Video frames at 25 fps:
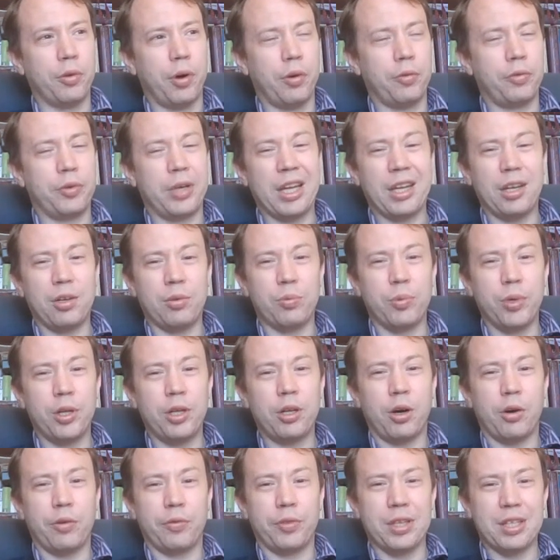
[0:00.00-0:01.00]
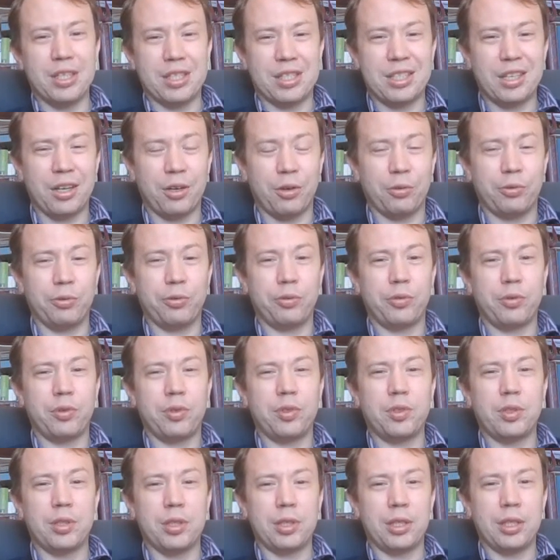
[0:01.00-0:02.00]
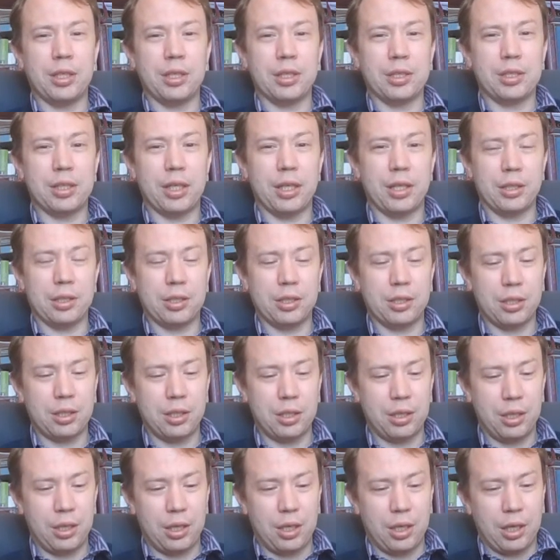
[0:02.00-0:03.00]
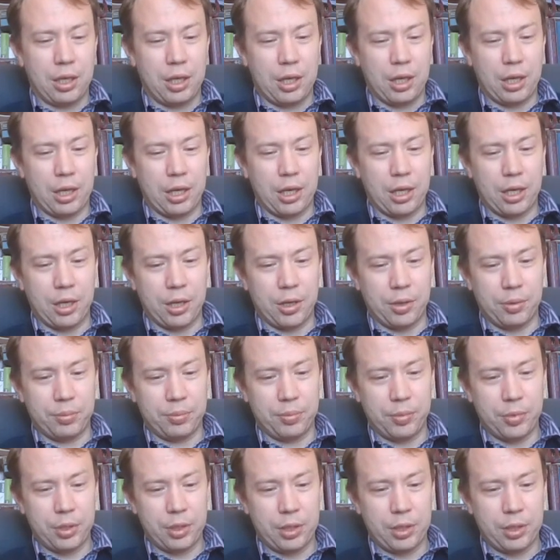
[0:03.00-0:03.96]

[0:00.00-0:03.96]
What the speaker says: getting rid of the self, in a sense, and